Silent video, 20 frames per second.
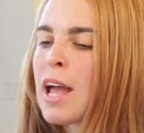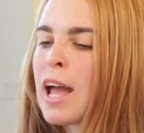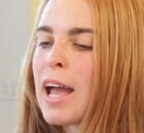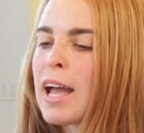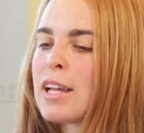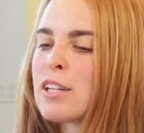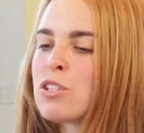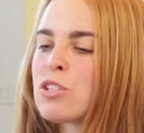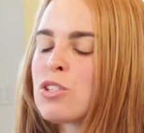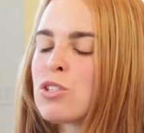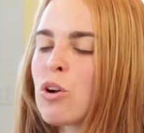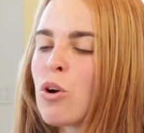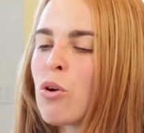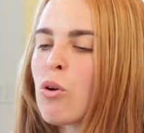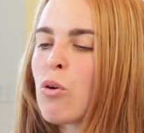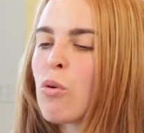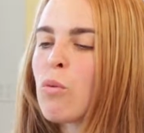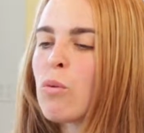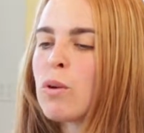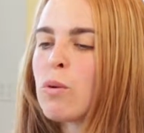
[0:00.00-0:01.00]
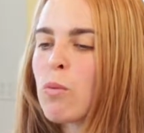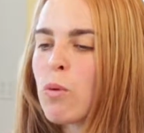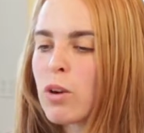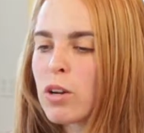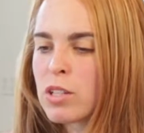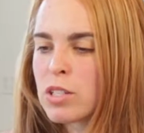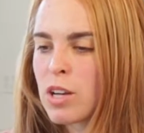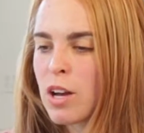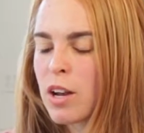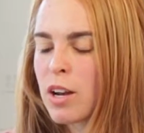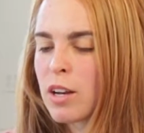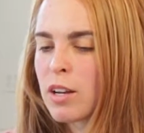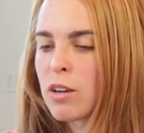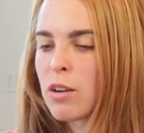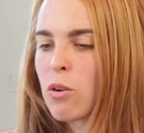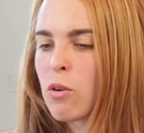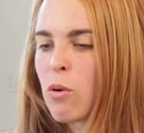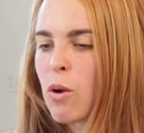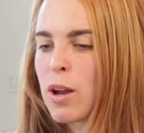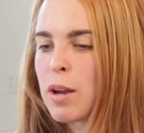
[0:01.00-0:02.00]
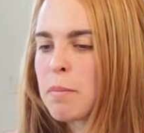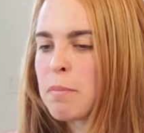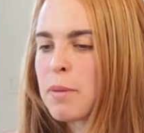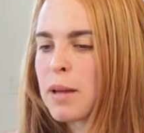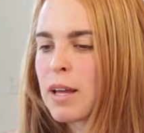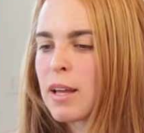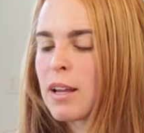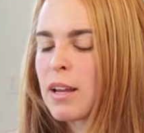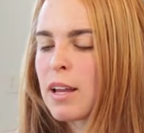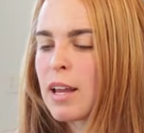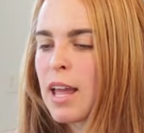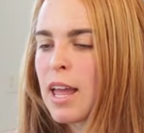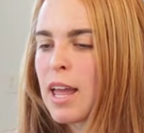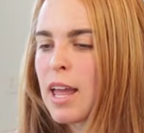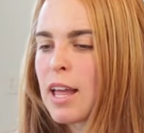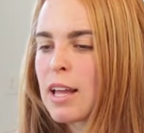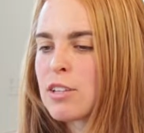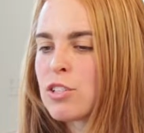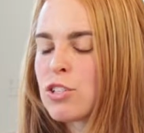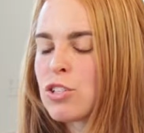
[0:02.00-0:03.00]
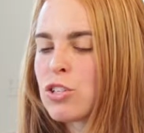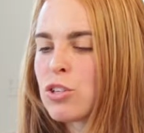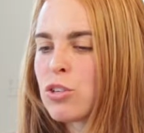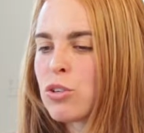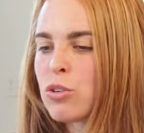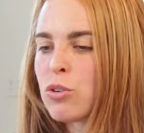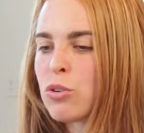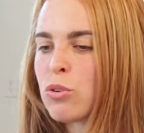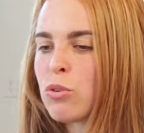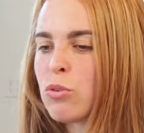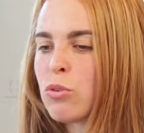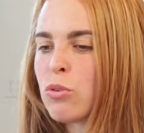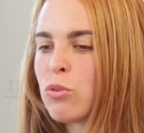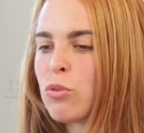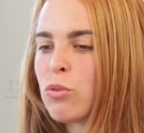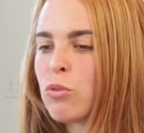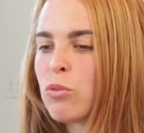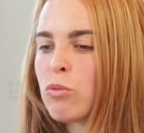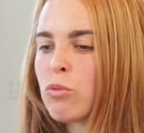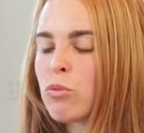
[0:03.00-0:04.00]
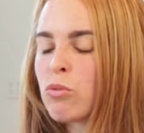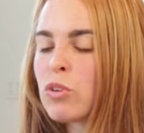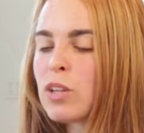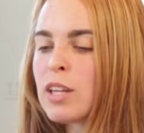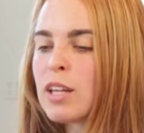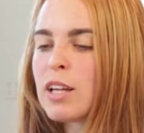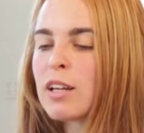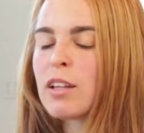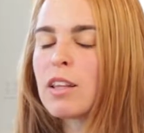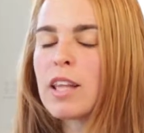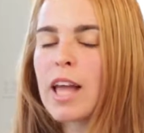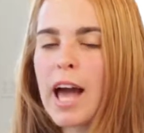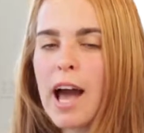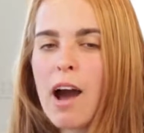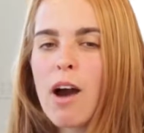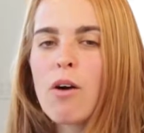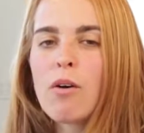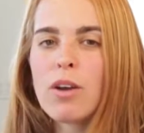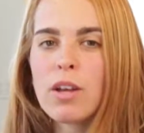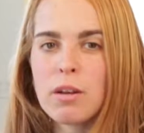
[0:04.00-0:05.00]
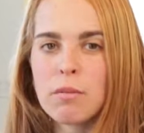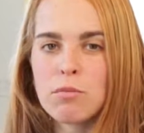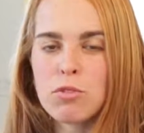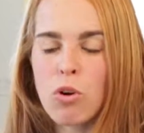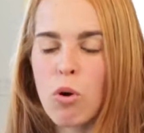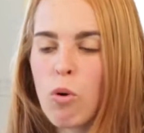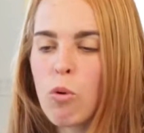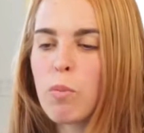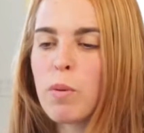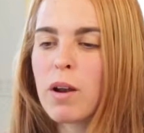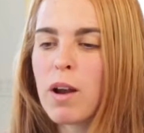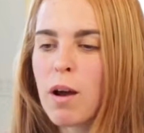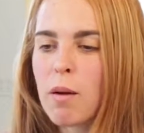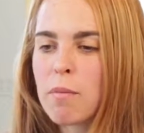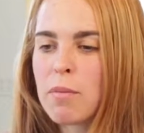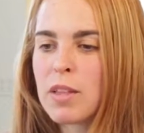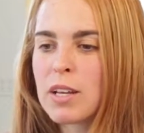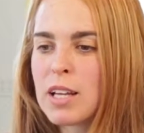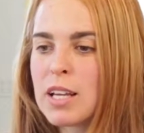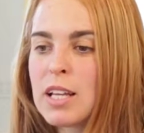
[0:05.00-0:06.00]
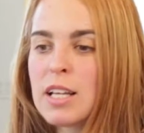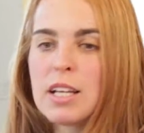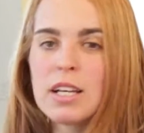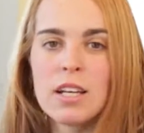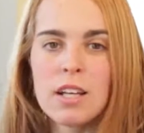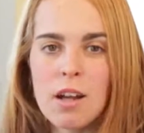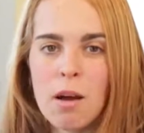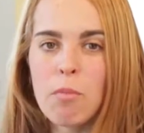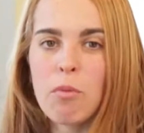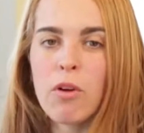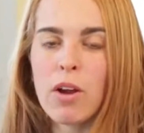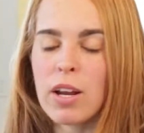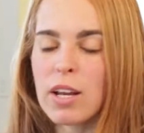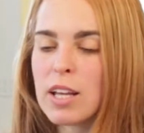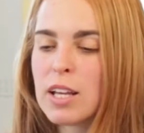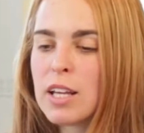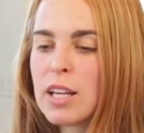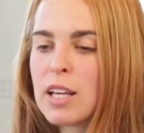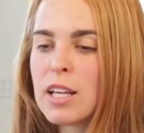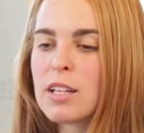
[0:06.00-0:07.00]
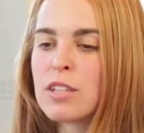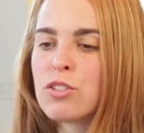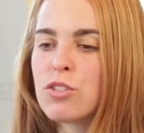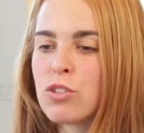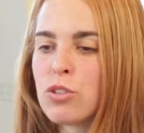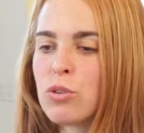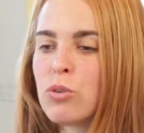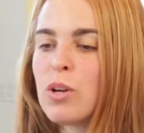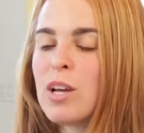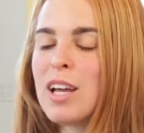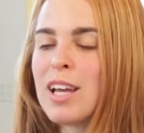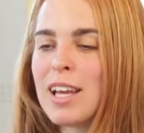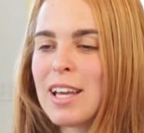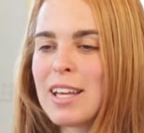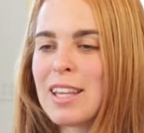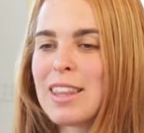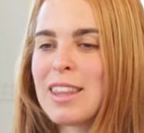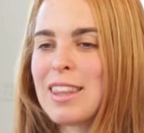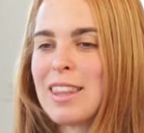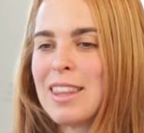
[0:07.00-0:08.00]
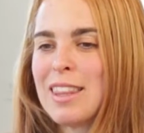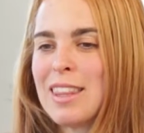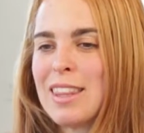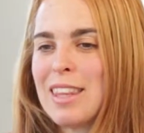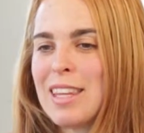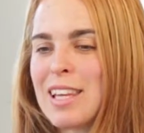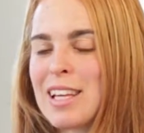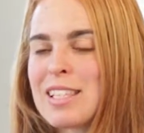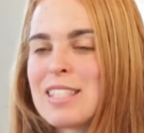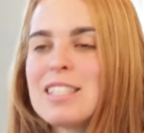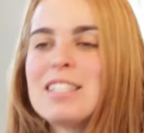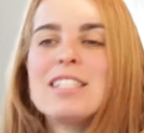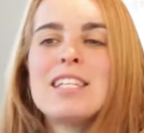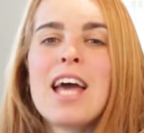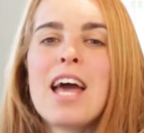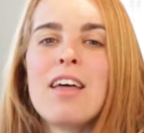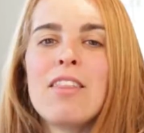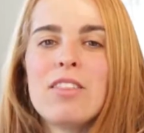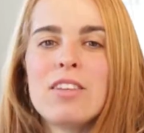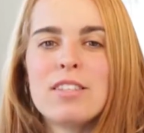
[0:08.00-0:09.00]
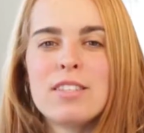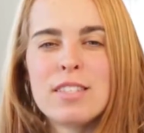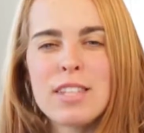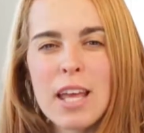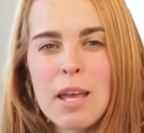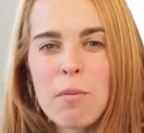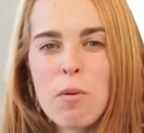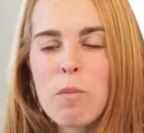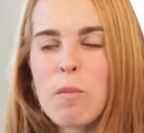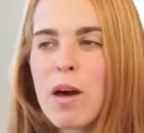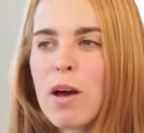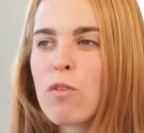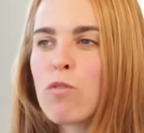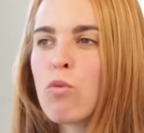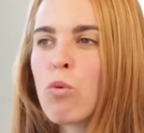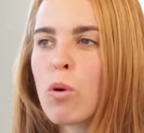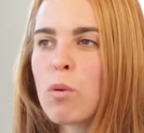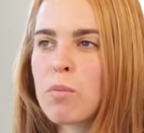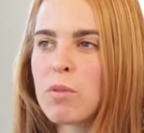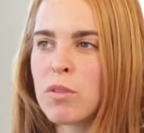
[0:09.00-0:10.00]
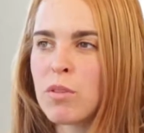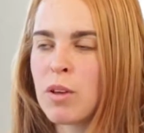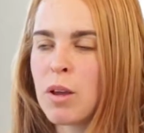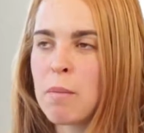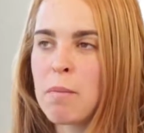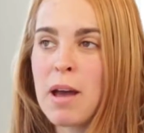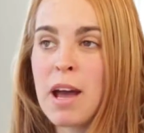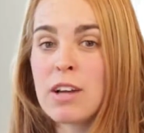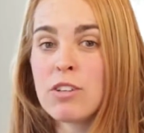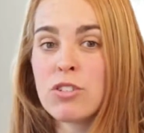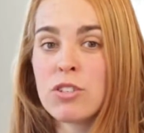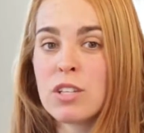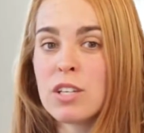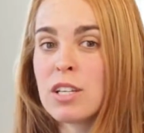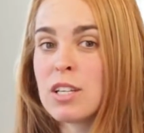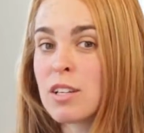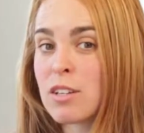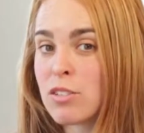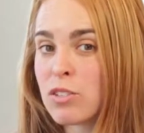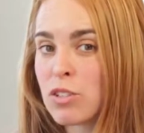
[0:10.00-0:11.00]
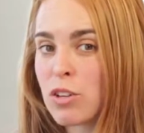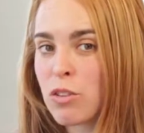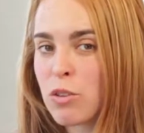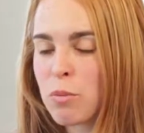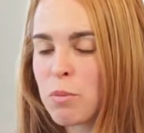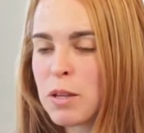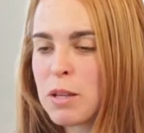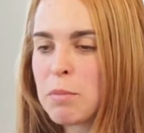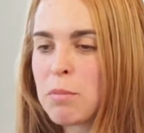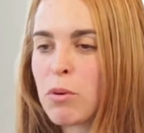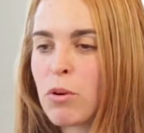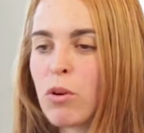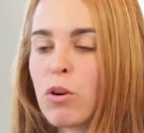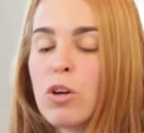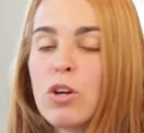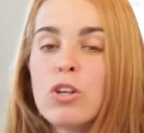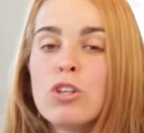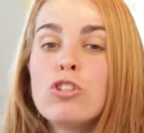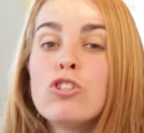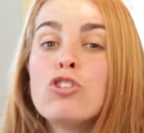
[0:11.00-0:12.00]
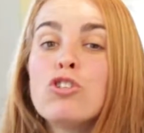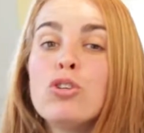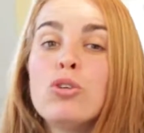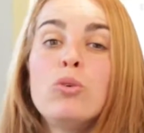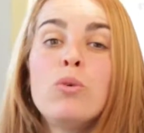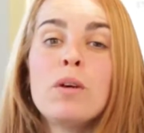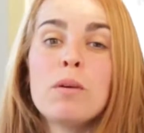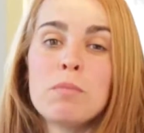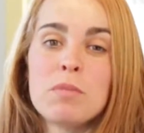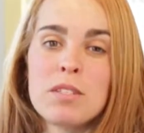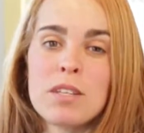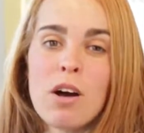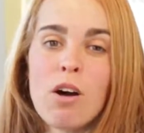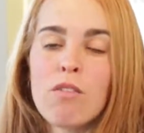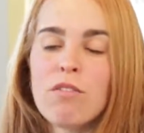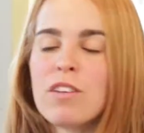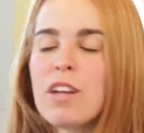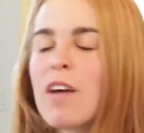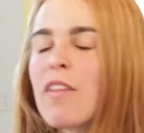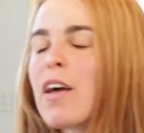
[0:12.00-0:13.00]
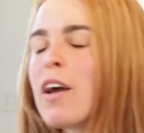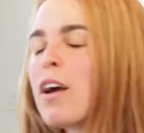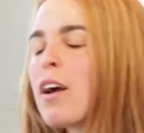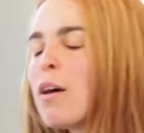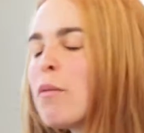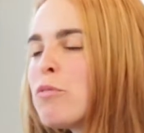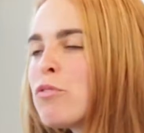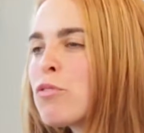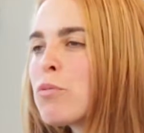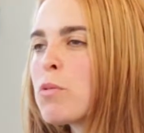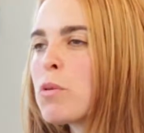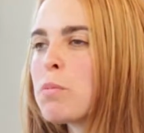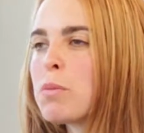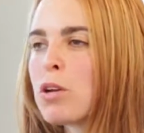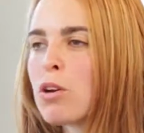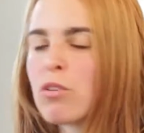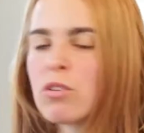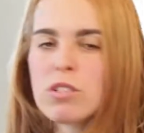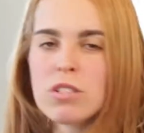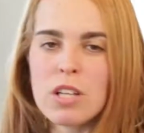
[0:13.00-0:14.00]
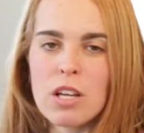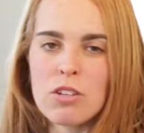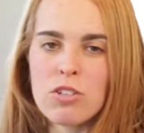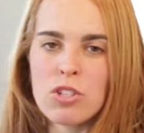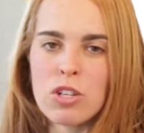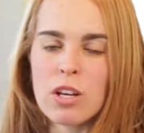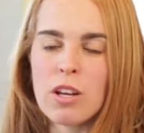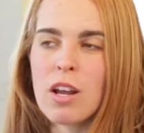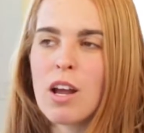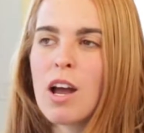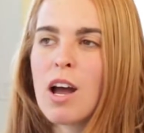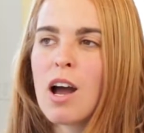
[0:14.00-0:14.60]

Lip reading: And so we worked on it quite a bit to really allow him to open up that he needed an upgrade. He needed to extend the same amount of warmth and compassion that he does to other people to himself. Now that comes from a pure intention.